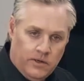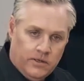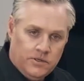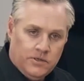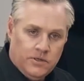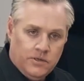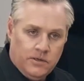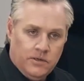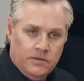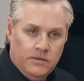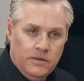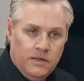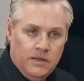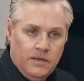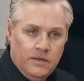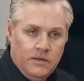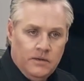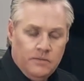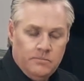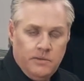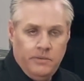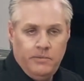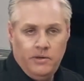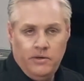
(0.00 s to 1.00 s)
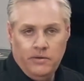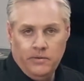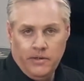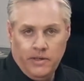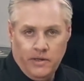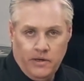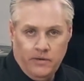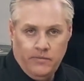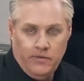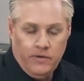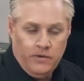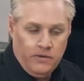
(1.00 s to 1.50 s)
wide shot, maybe you're
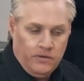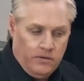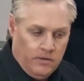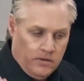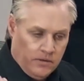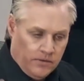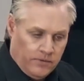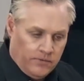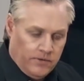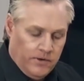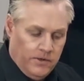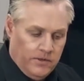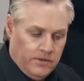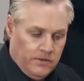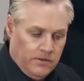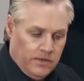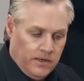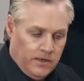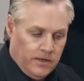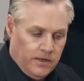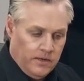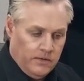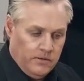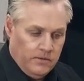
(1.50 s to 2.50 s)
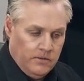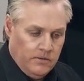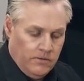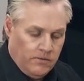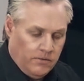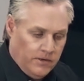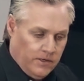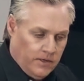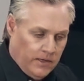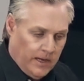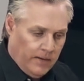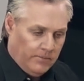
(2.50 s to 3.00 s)
doing an interview, you've got
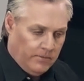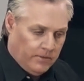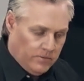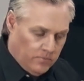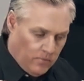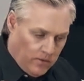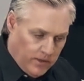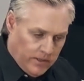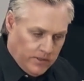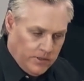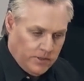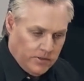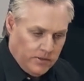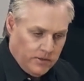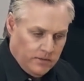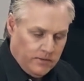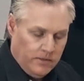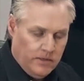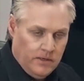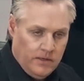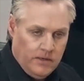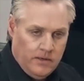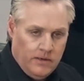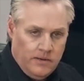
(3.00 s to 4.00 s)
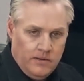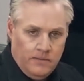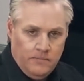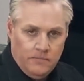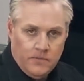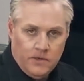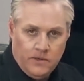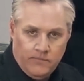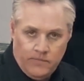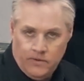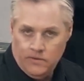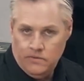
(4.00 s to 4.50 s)
three cameras, wide shot
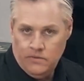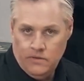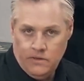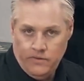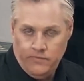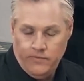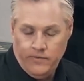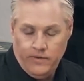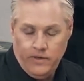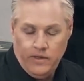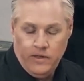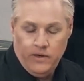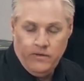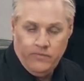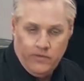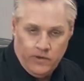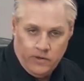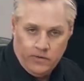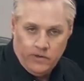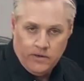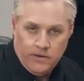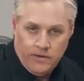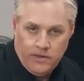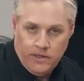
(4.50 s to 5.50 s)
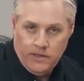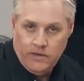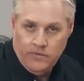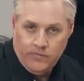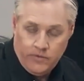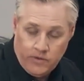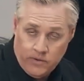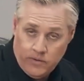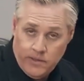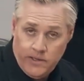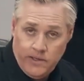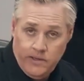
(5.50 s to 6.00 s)
of the interviewer and the
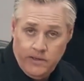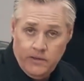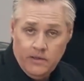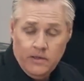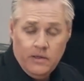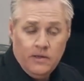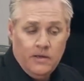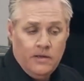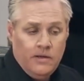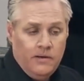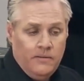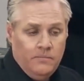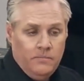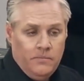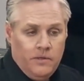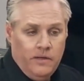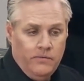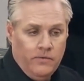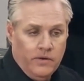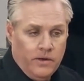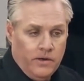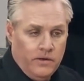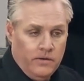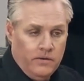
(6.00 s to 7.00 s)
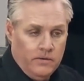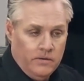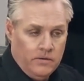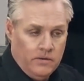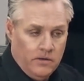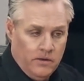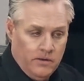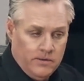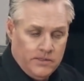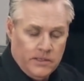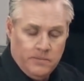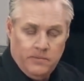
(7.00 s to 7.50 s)
interviewee, you've got a
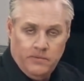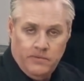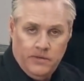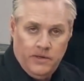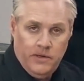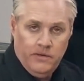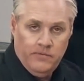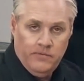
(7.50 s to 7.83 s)
close-up of